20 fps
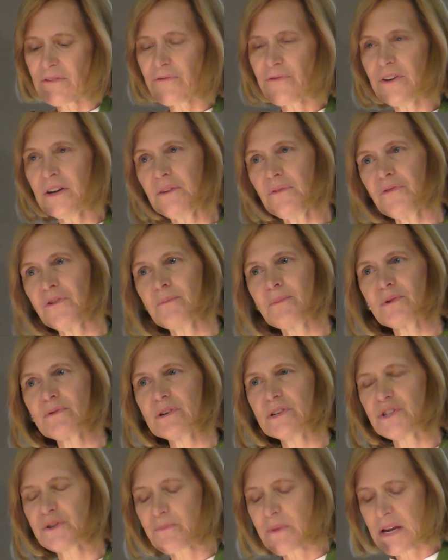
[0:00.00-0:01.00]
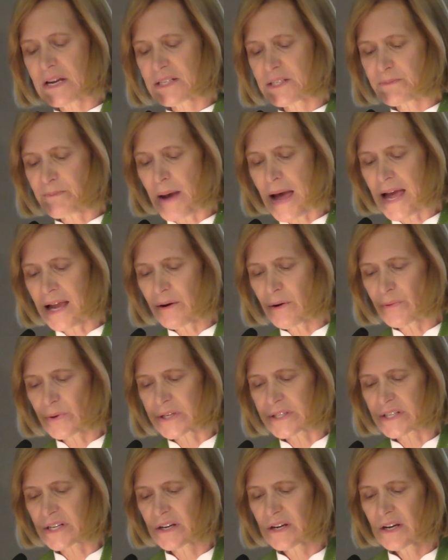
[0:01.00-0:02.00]
feet from a rich man's
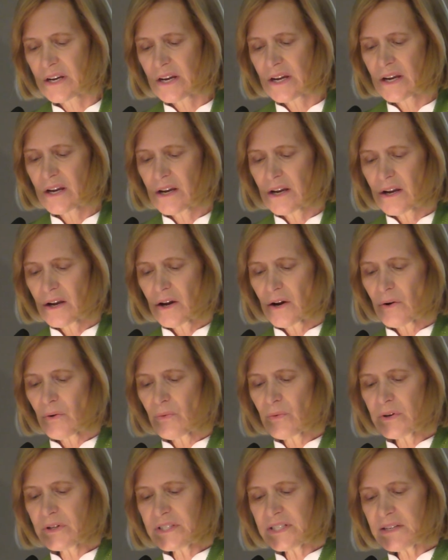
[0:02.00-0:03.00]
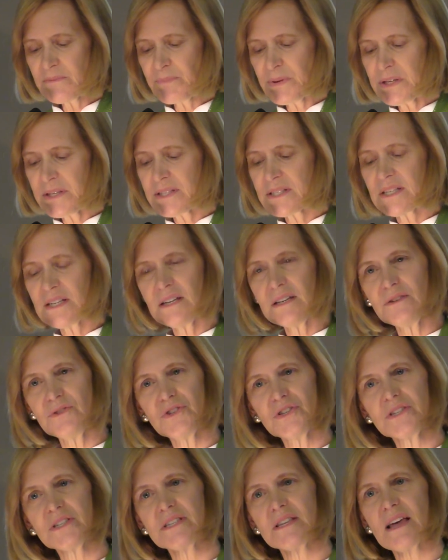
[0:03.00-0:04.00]
banquet. Wouldn't it be seen
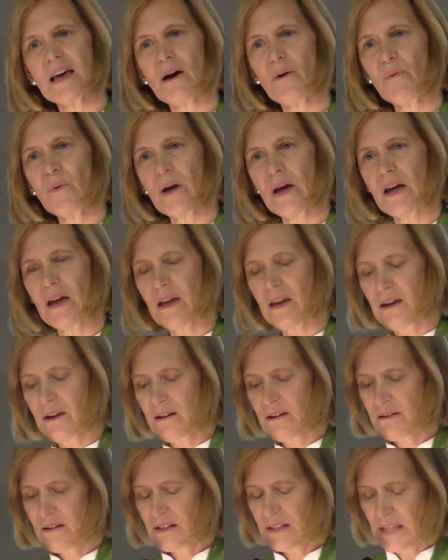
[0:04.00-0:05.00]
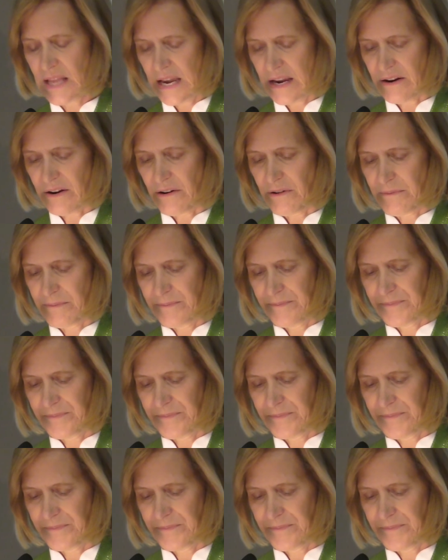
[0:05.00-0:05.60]
just that way later?